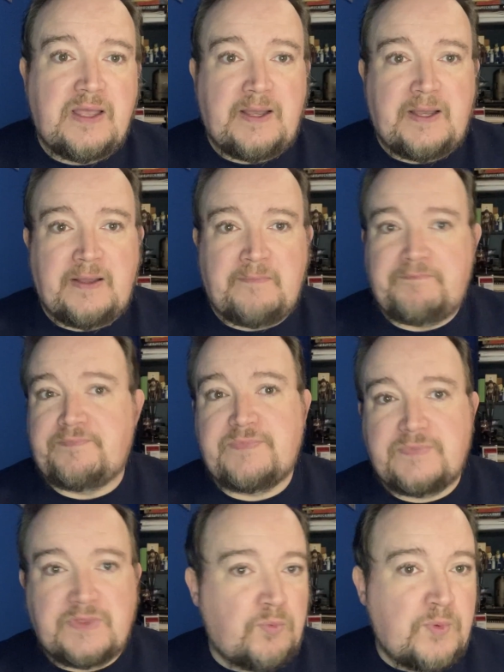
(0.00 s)

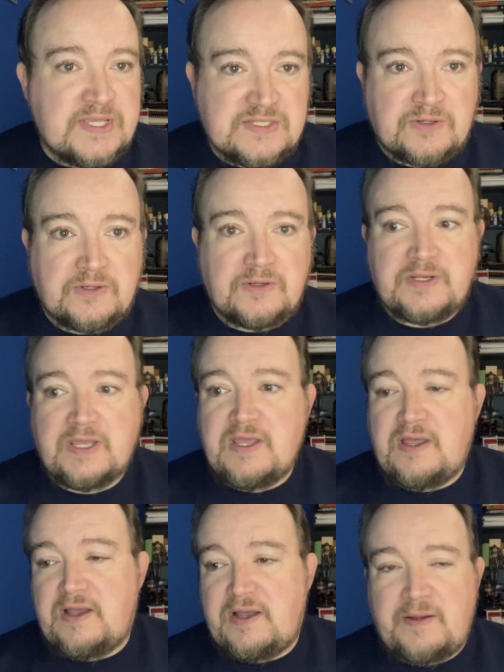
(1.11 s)
The wizard,
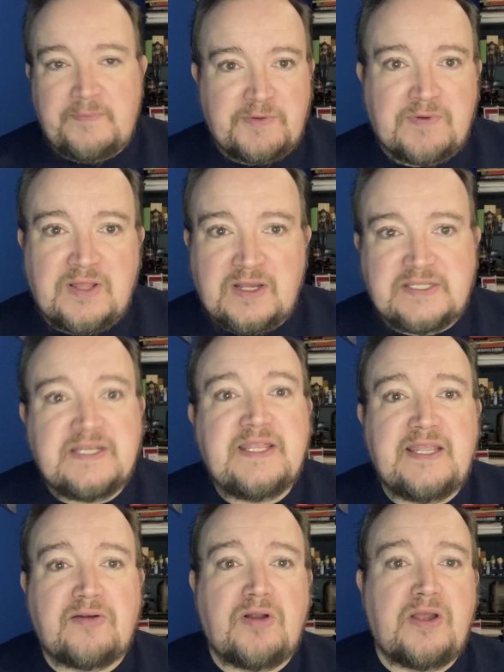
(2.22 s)
the reluctant
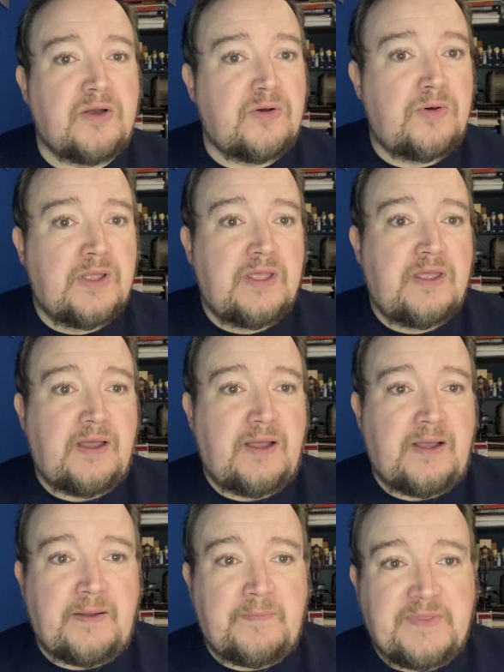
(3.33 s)
hero,
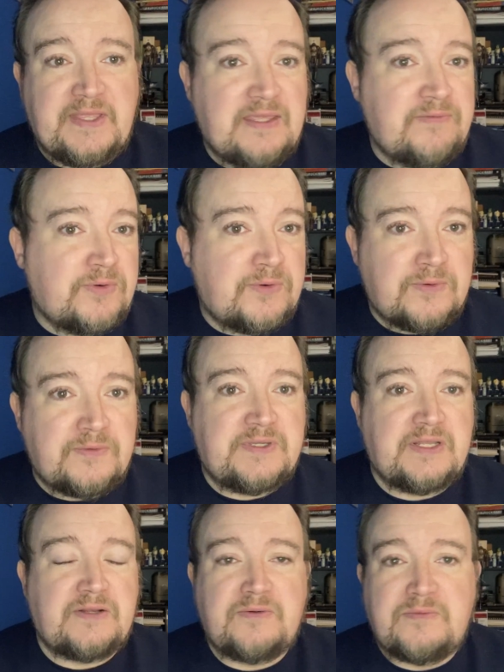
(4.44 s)
the evil,
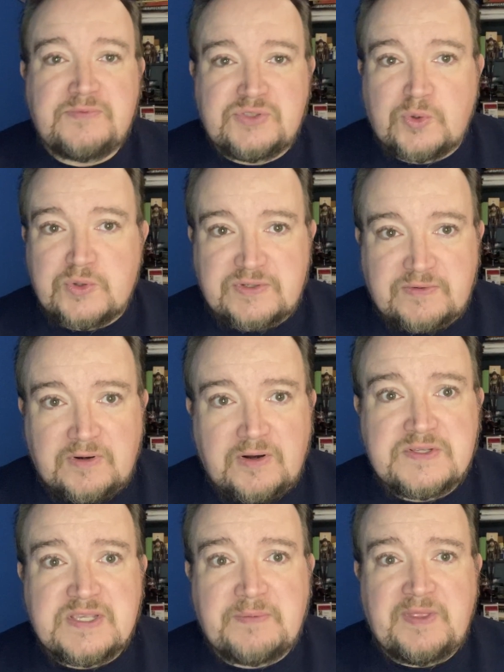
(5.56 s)
sorcerer or
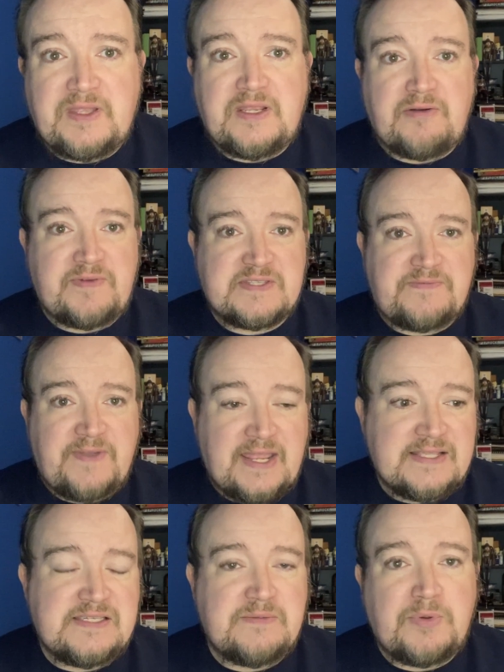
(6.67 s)
something, if it's a
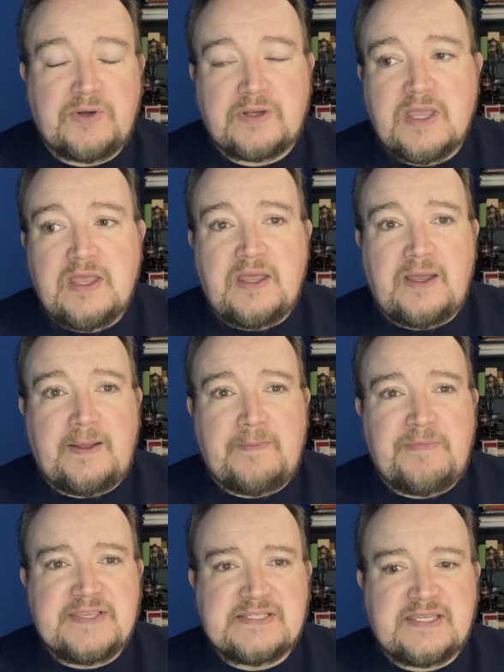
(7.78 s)
fantasy book.
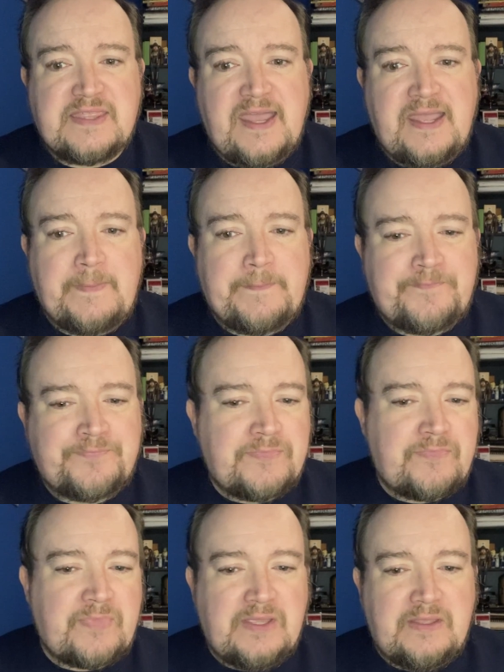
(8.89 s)
Things like that,
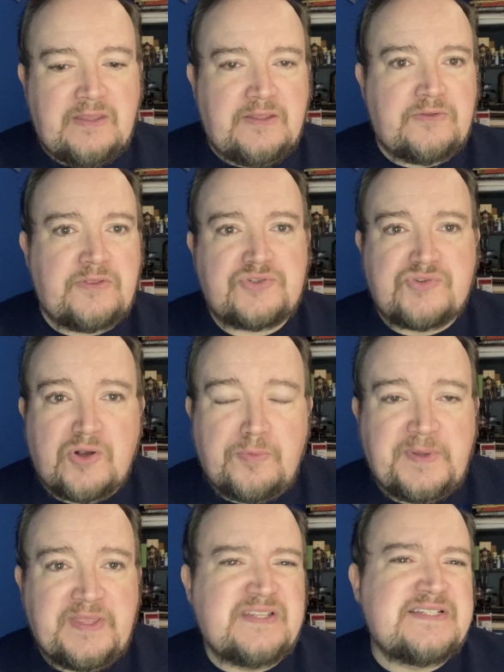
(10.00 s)
they're
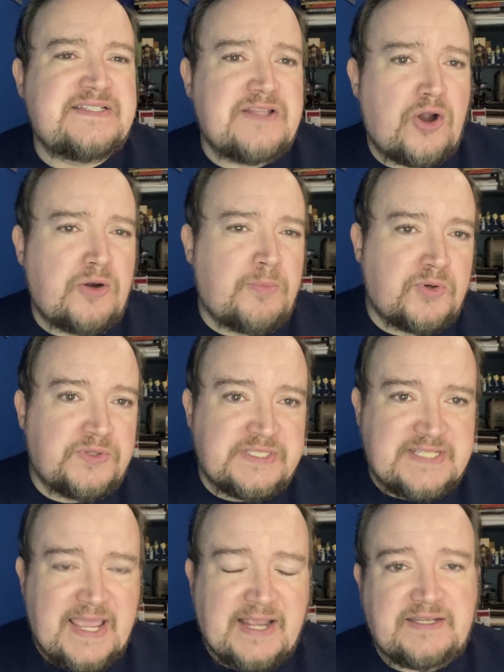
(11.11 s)
tropey. The hard-boiled
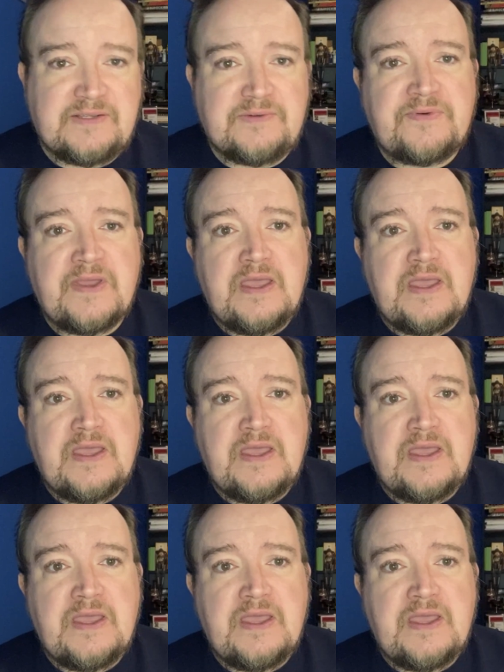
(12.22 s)
detective.